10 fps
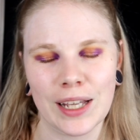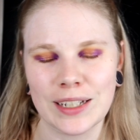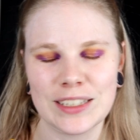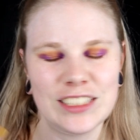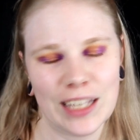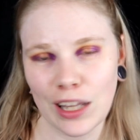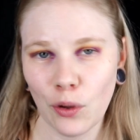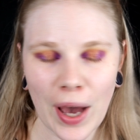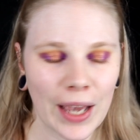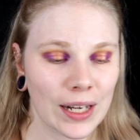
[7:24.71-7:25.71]
and a
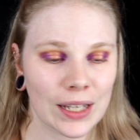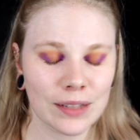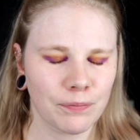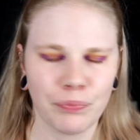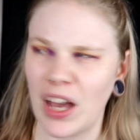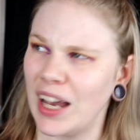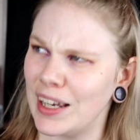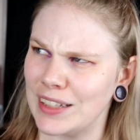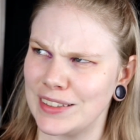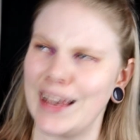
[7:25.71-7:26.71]
yellow highlight
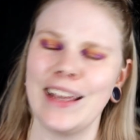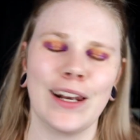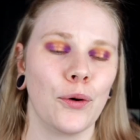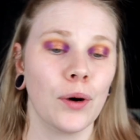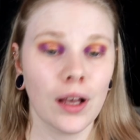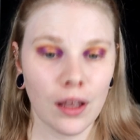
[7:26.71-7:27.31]
highlight halo.